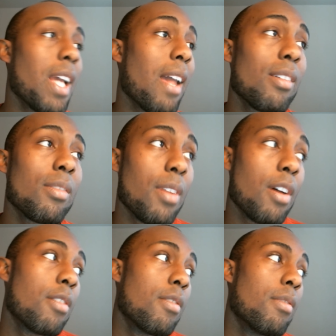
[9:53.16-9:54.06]
I don't
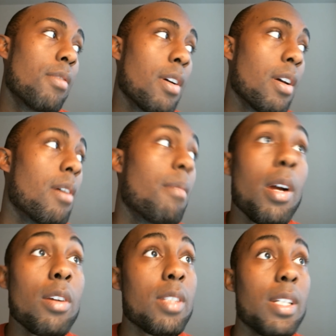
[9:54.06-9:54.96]
know
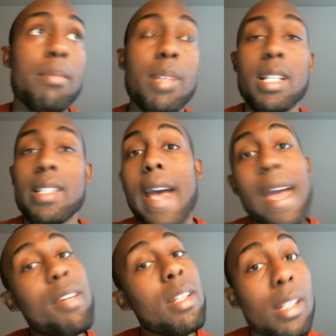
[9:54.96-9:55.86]
personally, because I
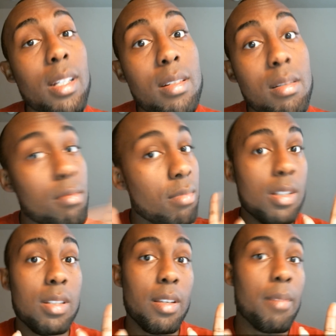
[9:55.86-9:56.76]
haven't looked,
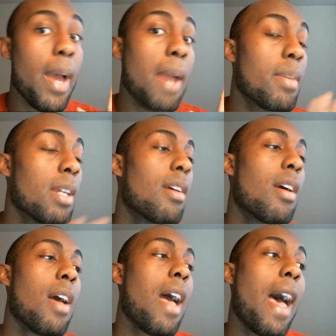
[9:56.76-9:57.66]
because there might be.
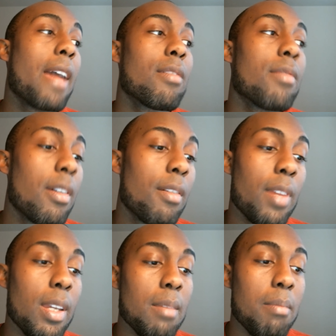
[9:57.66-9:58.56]
I don't know
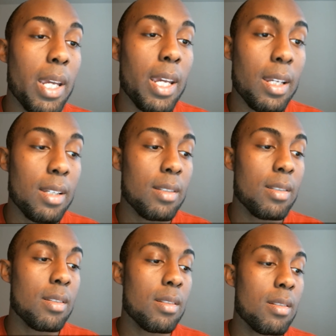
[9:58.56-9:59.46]
of any men
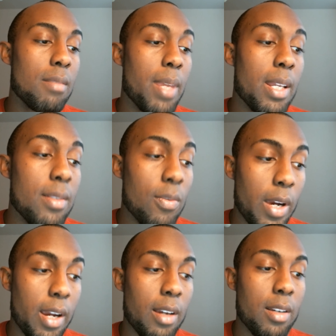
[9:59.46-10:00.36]

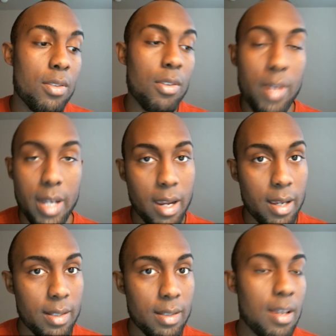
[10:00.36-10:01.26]
menswear
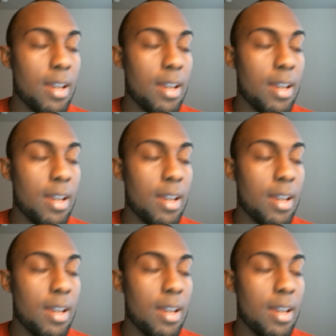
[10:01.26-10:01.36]
couturiers.